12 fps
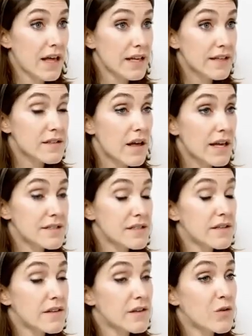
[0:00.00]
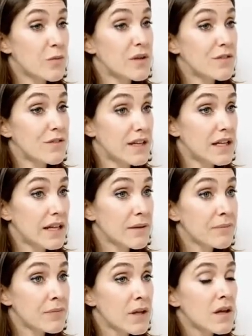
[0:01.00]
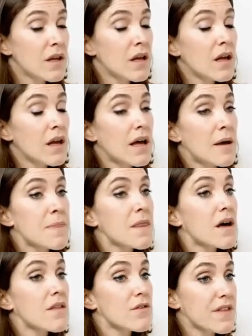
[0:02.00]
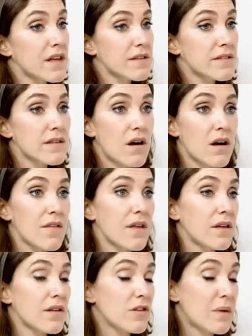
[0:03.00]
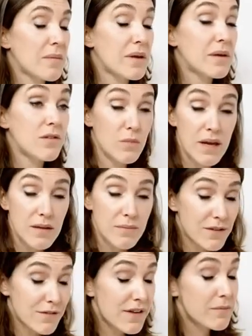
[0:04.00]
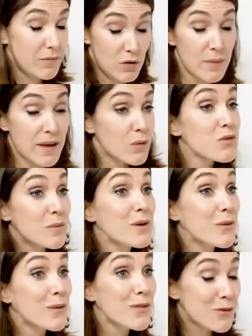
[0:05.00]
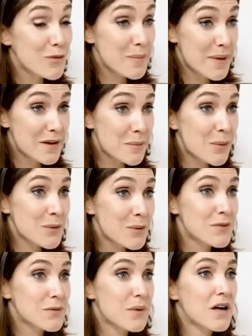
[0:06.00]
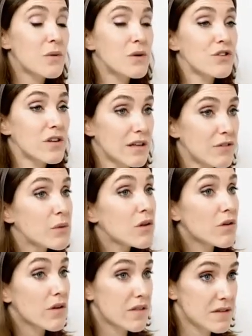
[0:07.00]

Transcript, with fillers: the anxiety that you've been feeling. Okay. Um, other things are that maybe you may, in fact, you may also be going through the menopause as well, which can give you a lot